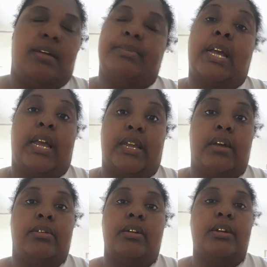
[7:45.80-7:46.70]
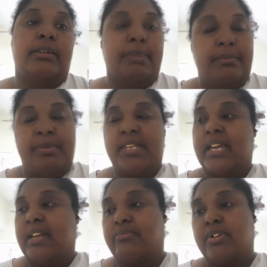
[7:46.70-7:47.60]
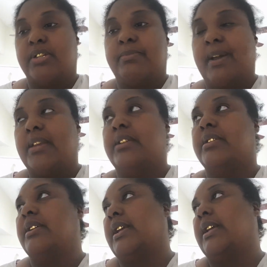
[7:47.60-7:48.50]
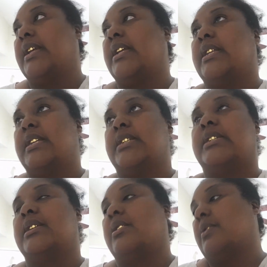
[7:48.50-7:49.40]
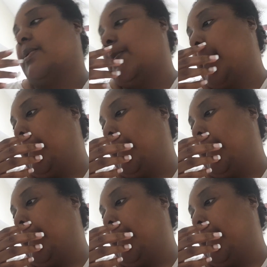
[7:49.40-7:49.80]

I'm tired, y'all. Been busy. I had to rush up out of here and get this to